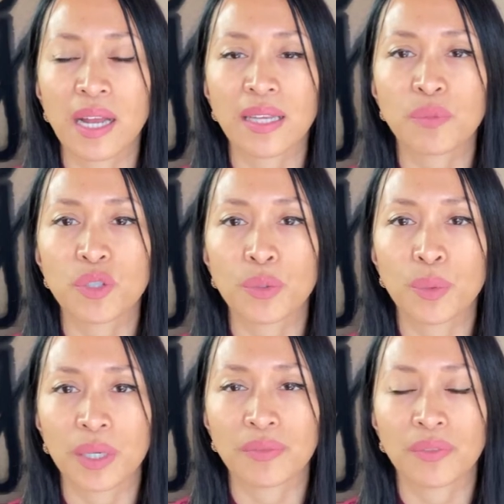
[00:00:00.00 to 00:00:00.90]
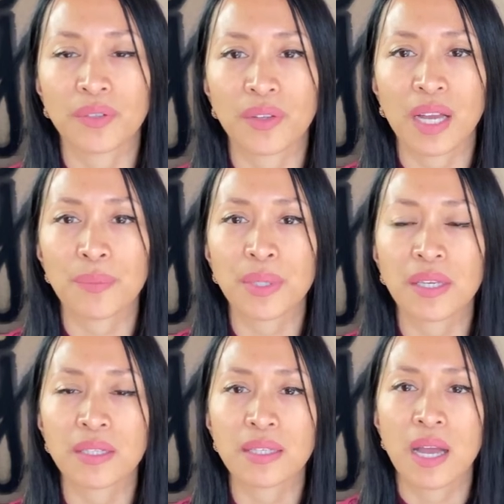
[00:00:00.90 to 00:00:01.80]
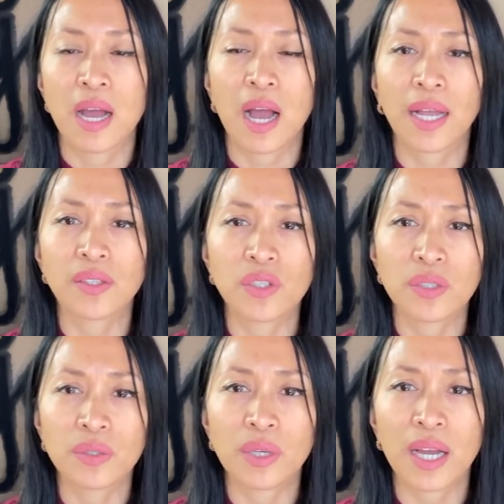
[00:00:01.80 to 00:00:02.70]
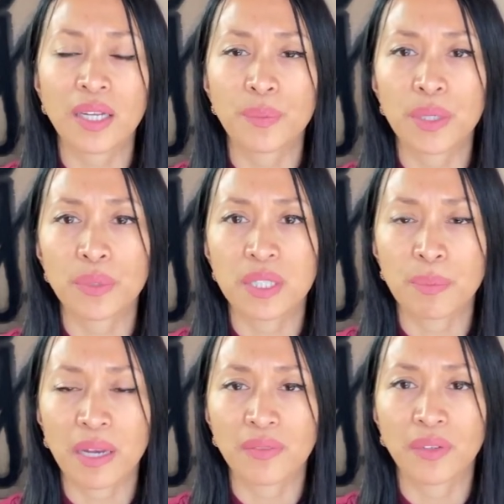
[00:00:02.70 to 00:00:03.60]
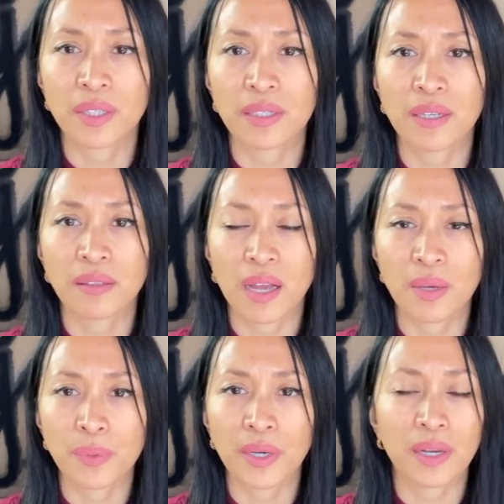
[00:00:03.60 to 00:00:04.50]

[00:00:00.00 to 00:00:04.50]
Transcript: am so grateful for that, because I knew how to be respectful in a library.